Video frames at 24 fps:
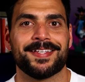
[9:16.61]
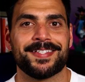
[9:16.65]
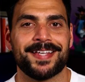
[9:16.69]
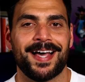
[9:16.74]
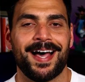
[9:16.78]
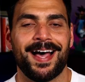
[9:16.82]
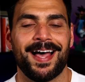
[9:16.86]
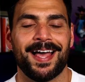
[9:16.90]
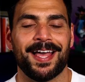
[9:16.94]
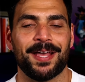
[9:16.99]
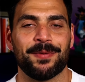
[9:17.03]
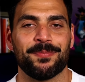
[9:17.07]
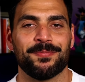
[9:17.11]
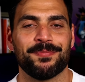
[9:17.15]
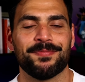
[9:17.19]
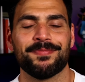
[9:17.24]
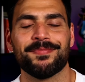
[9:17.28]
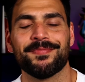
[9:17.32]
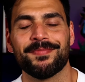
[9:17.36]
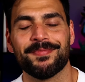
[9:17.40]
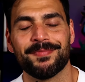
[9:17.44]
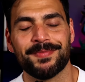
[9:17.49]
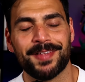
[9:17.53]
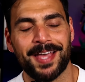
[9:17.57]
a time,
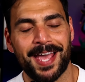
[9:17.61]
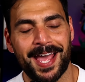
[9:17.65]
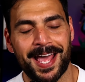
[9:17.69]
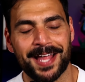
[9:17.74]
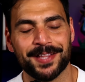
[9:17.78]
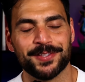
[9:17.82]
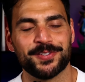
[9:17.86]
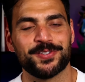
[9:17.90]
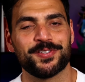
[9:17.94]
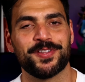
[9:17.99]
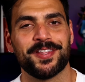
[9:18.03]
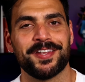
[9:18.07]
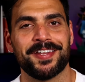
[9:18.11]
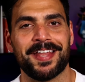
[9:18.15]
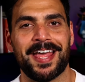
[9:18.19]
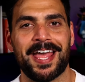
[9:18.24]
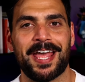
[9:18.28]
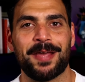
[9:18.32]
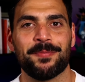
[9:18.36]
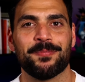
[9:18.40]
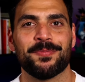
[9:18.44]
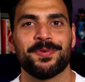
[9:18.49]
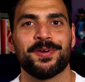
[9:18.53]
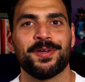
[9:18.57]
hence the
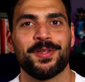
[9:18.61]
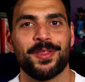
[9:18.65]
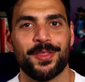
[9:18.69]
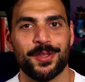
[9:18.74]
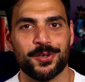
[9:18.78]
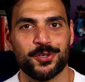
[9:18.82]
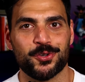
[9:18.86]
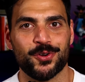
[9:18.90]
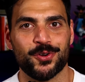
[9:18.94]
name the